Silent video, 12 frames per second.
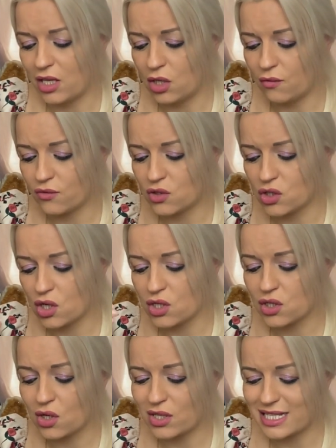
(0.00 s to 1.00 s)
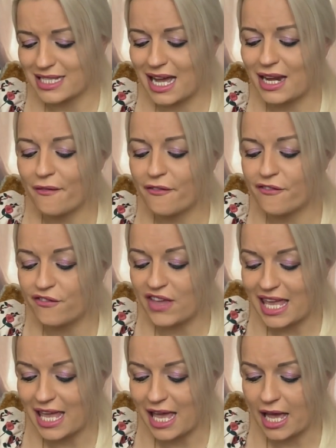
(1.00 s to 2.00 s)
You've just got this kind of
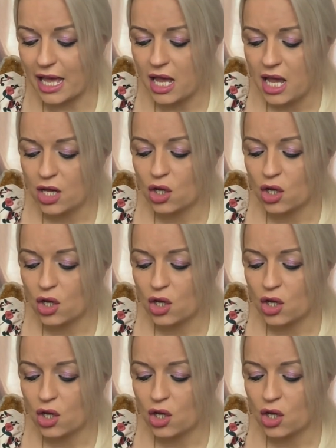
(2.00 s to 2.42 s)
fear